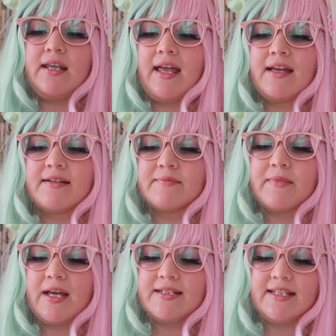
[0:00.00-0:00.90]
like
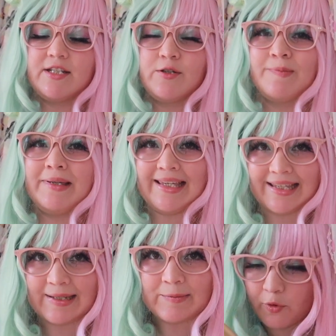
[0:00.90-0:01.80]
a tier
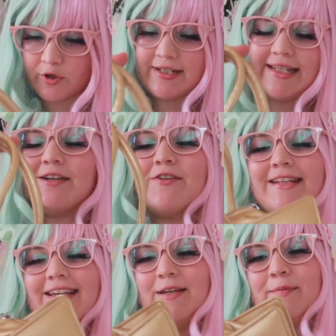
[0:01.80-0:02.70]
B or a tier
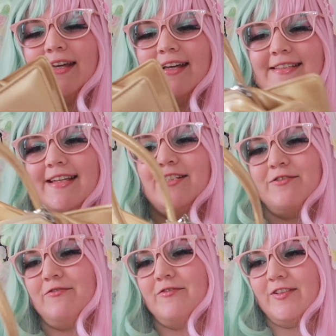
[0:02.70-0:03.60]
D because I
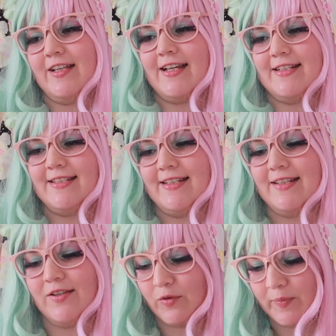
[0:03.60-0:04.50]
do feel like it's a
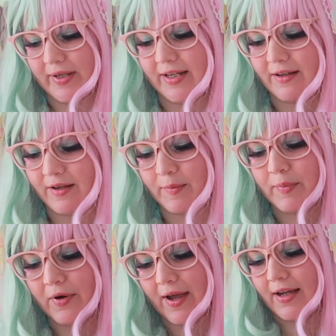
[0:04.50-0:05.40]
little bit
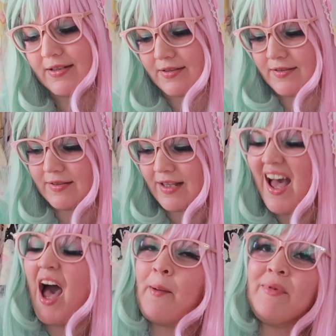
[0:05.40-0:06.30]
unpractical.
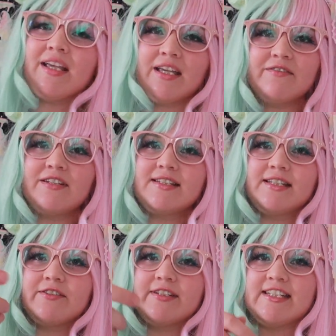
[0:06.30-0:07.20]
I'm gonna give it a
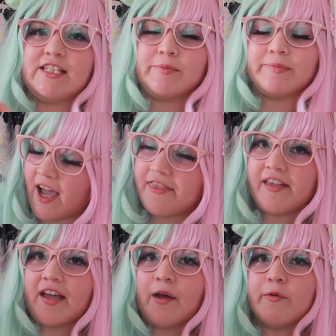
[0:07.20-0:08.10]
tier D. I
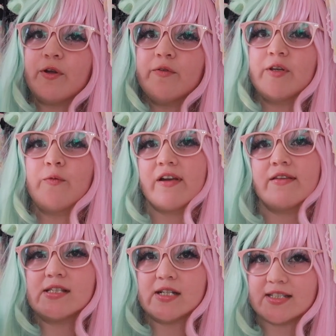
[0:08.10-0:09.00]
think I would only wear
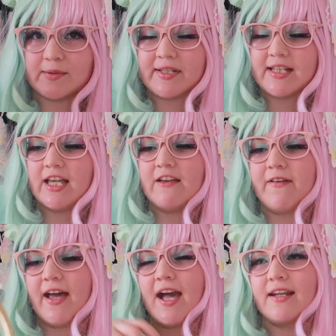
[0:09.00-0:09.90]
this ultimately if
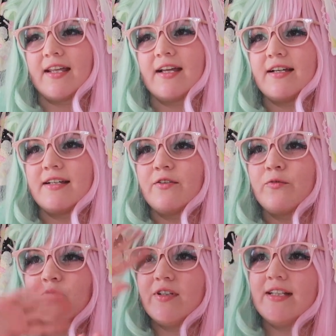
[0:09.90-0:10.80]
I had like a
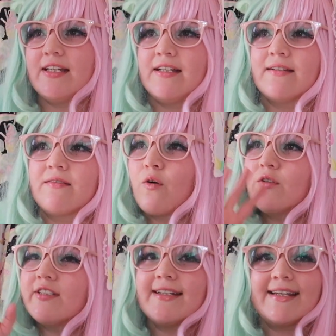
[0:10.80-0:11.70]
really
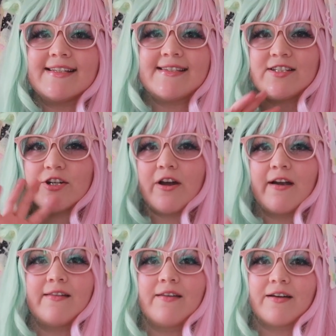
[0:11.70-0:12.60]
goldeny
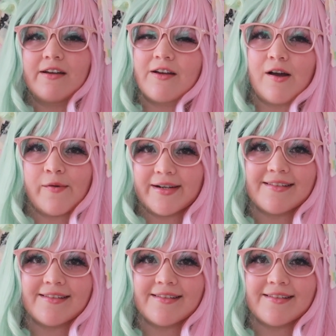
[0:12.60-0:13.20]
star look going